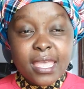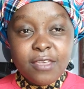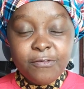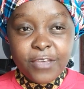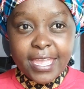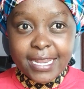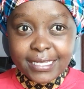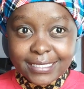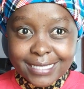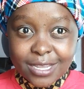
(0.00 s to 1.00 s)
If any
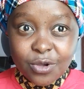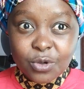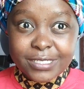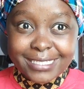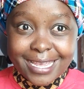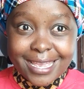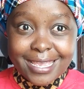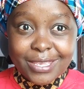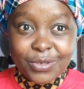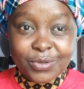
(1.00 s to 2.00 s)
single day
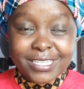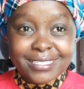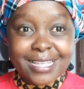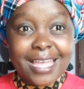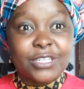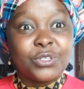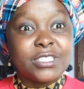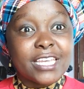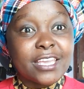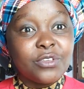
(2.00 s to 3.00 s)
you decide to
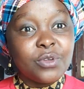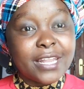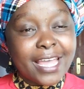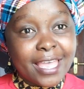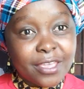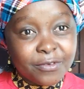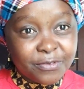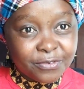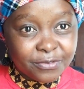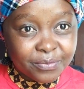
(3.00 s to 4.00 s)
take your
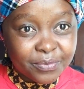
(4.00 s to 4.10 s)
life,